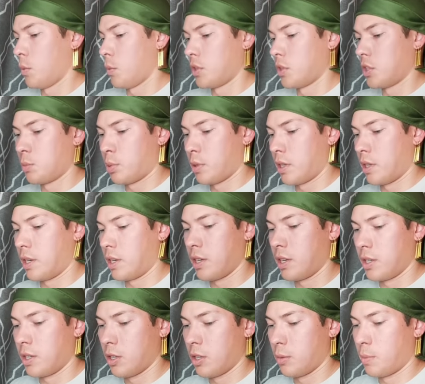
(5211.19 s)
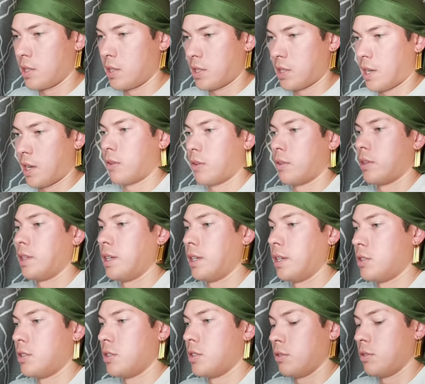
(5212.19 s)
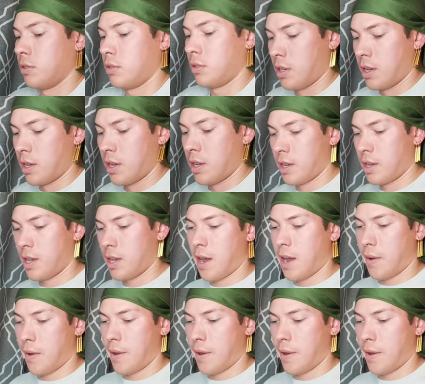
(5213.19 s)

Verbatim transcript: Which is pretty good though, because I only needed two, and now